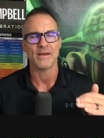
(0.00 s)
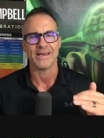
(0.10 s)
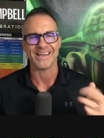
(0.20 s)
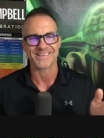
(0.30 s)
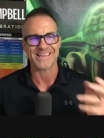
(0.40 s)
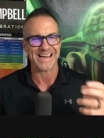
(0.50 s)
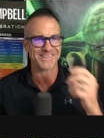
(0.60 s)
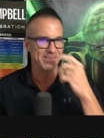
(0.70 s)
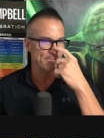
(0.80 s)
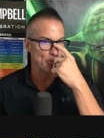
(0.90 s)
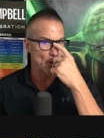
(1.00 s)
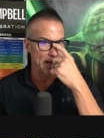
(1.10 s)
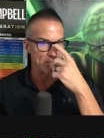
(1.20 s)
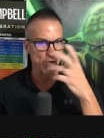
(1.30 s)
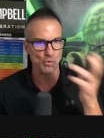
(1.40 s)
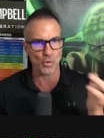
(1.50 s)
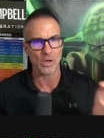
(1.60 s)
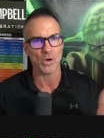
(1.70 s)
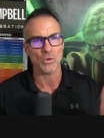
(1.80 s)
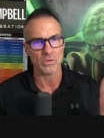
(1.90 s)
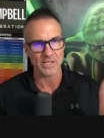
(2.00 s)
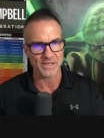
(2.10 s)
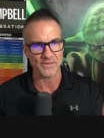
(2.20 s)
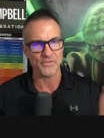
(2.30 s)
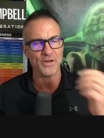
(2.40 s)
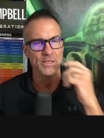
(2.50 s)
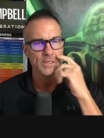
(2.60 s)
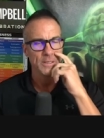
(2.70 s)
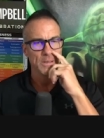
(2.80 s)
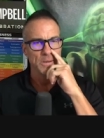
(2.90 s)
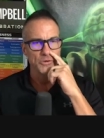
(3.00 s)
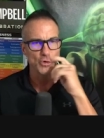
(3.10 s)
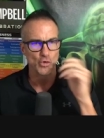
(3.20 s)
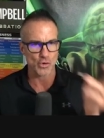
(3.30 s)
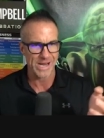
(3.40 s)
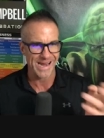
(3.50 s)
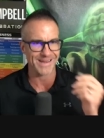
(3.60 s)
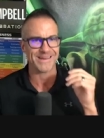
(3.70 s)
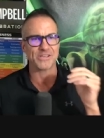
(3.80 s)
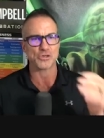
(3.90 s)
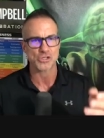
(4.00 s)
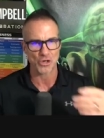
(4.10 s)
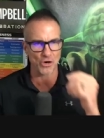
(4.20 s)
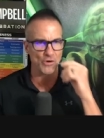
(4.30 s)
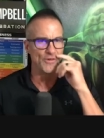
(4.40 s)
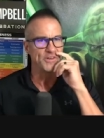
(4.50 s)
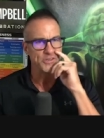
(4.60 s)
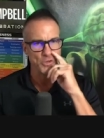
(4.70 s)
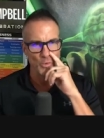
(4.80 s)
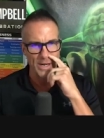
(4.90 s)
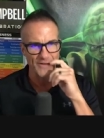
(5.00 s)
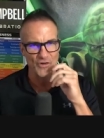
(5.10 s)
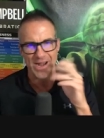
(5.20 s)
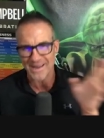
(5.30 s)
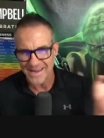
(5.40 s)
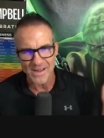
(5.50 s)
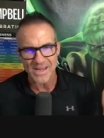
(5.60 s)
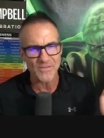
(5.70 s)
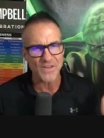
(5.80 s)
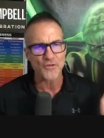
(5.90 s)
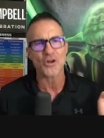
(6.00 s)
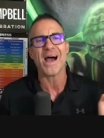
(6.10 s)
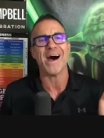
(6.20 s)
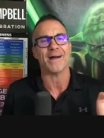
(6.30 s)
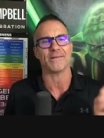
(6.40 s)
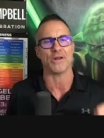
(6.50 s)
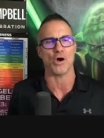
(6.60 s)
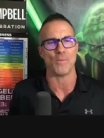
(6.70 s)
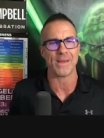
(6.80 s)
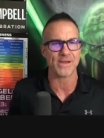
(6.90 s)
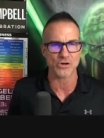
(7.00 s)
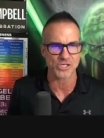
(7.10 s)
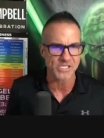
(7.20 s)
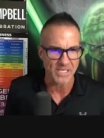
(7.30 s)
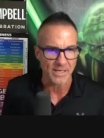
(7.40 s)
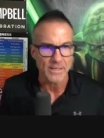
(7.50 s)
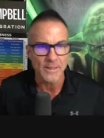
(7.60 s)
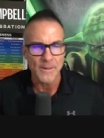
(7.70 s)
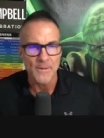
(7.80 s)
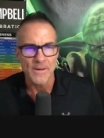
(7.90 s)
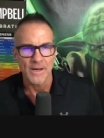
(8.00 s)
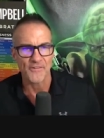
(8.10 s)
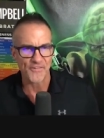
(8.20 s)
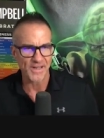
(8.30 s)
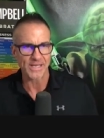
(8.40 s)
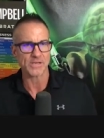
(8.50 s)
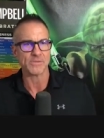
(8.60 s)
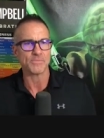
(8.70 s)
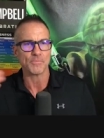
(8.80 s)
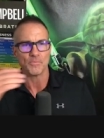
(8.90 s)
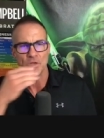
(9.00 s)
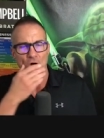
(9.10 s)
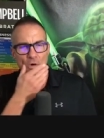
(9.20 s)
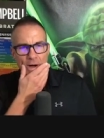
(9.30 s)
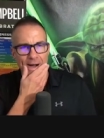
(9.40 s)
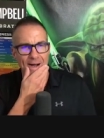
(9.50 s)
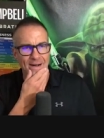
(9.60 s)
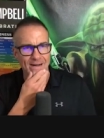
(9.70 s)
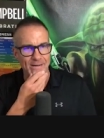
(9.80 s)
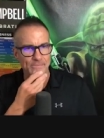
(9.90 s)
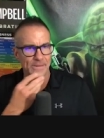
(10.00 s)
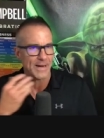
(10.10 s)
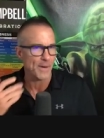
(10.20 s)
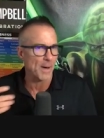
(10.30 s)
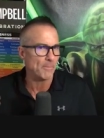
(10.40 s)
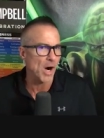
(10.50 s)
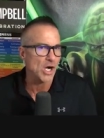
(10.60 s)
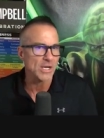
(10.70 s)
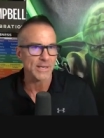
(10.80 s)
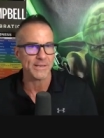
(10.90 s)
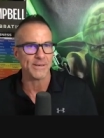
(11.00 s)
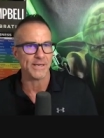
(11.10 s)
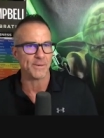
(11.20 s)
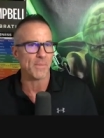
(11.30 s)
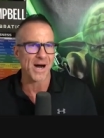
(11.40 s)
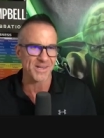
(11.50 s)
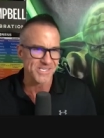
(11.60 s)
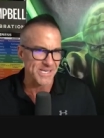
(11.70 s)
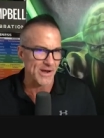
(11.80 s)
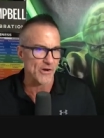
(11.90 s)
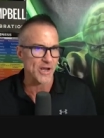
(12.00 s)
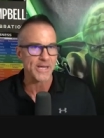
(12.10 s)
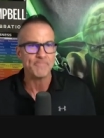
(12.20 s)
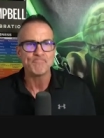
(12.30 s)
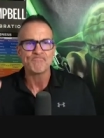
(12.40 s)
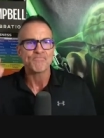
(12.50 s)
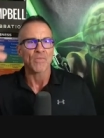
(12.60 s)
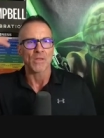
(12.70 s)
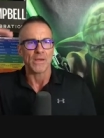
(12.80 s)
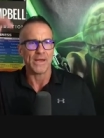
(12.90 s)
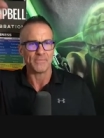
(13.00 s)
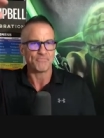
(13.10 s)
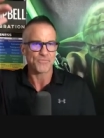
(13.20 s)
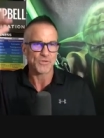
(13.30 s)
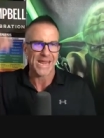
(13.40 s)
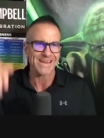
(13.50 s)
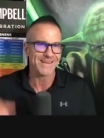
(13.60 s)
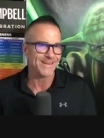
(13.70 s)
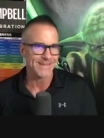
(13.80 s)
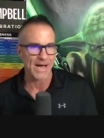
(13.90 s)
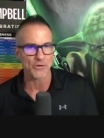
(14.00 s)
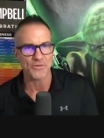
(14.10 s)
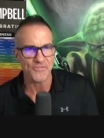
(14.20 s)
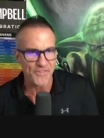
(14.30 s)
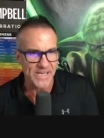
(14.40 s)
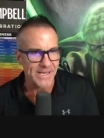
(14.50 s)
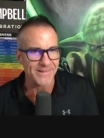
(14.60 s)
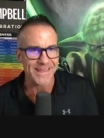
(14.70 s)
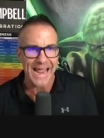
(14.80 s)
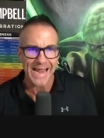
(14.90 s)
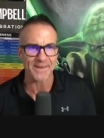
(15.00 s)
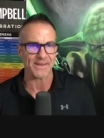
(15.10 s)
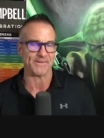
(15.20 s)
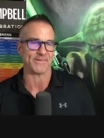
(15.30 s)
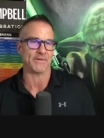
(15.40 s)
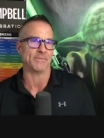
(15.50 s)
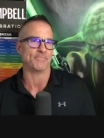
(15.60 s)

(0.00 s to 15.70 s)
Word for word: it's that simple and you will live to create and to serve and to do whatever. And e- even if you're not, you know, maybe you're just a a fucking, you know, uh, a, a monk in a in a monastery at 18,000 feet in the Andes.